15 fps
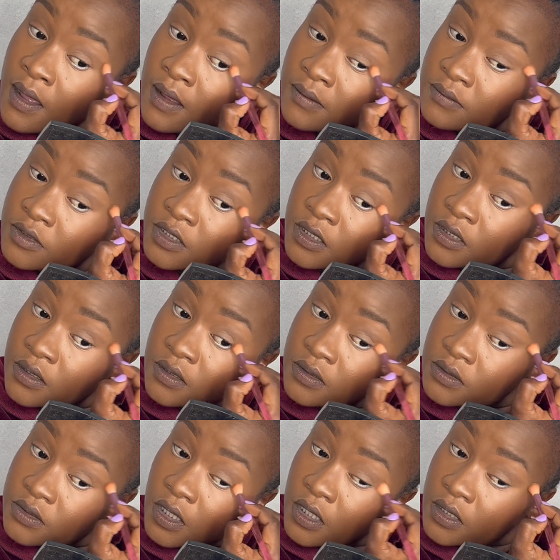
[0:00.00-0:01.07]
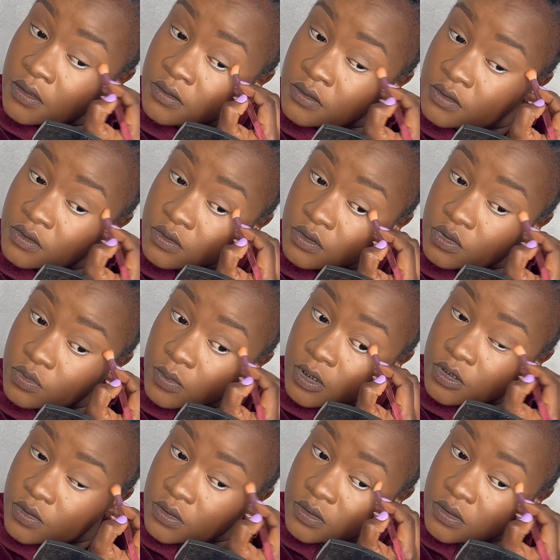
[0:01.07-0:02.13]
I'm really not trying to do too
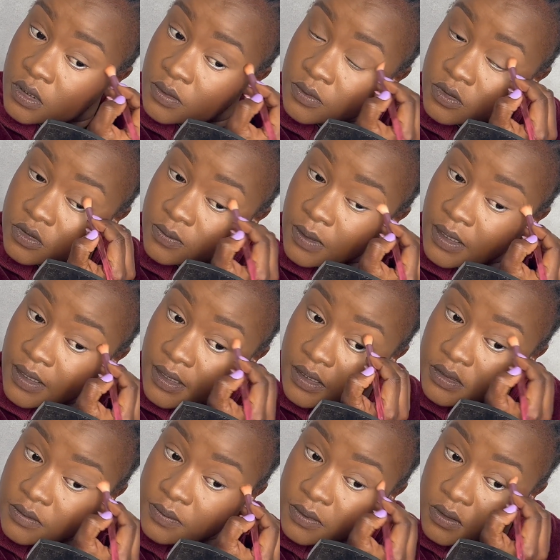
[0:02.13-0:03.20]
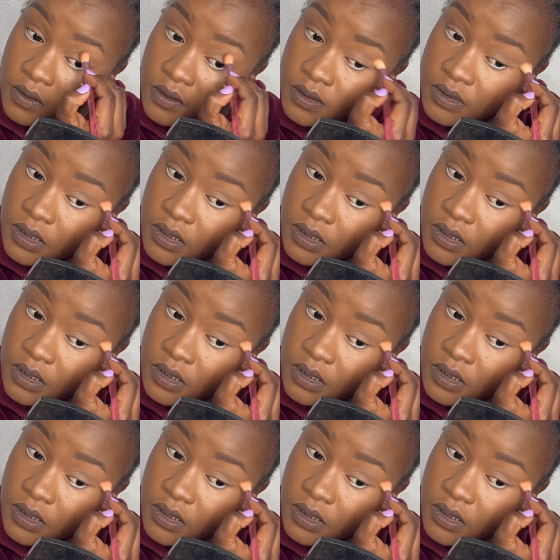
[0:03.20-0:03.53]
much when it comes to my eyes because,